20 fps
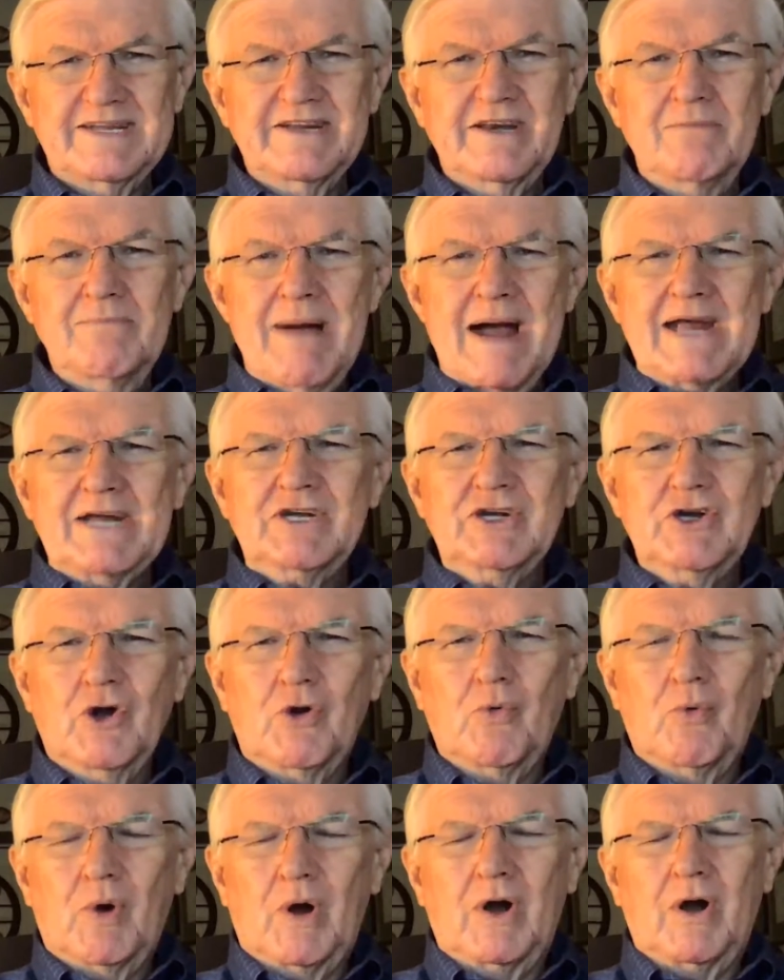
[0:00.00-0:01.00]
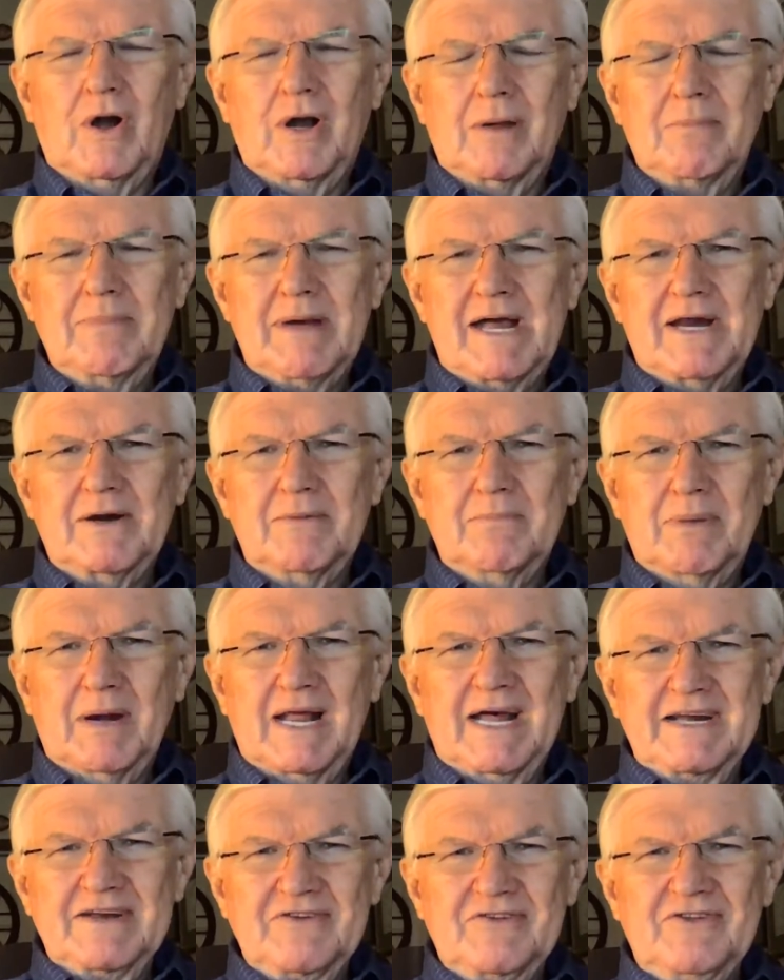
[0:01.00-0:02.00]
It'll make your world a better
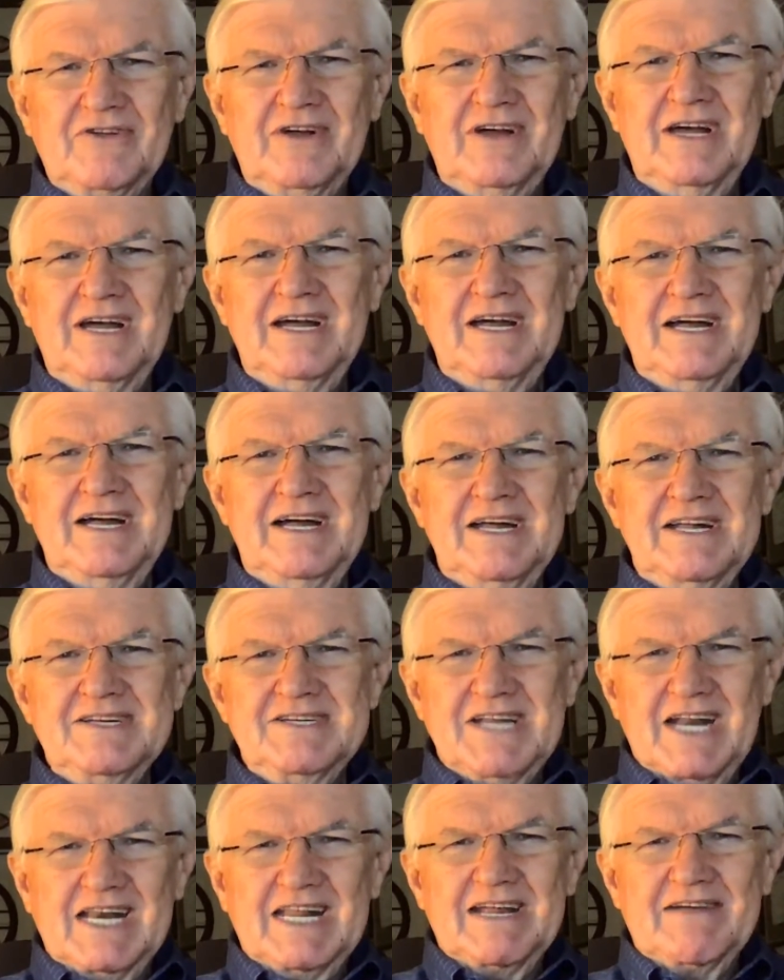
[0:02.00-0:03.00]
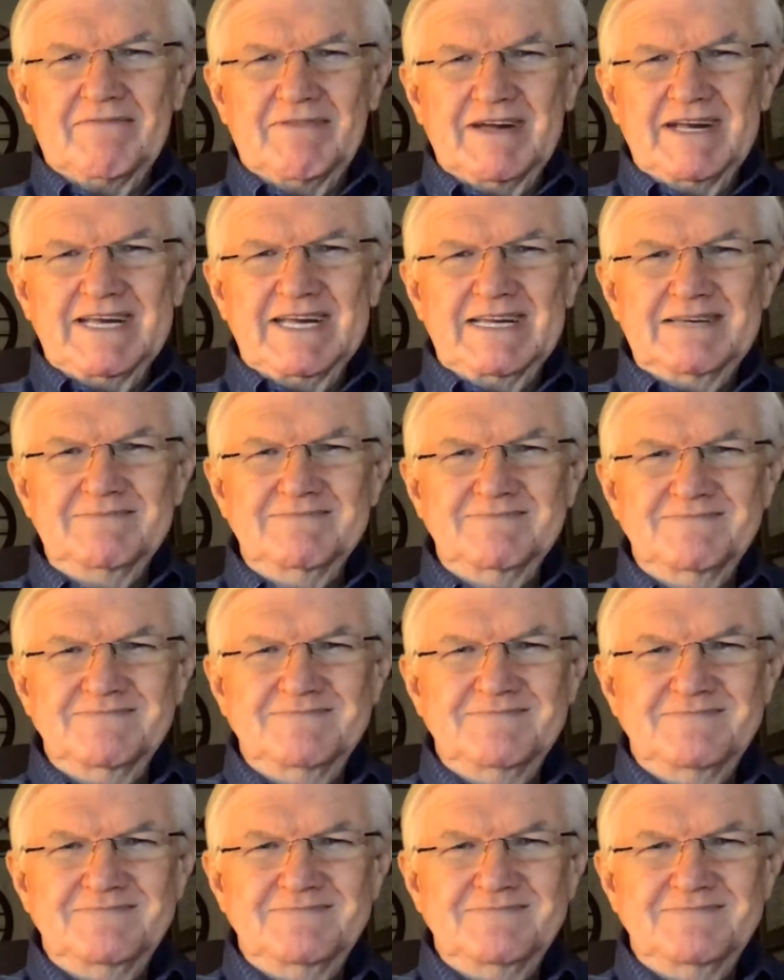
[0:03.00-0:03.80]
place to live in.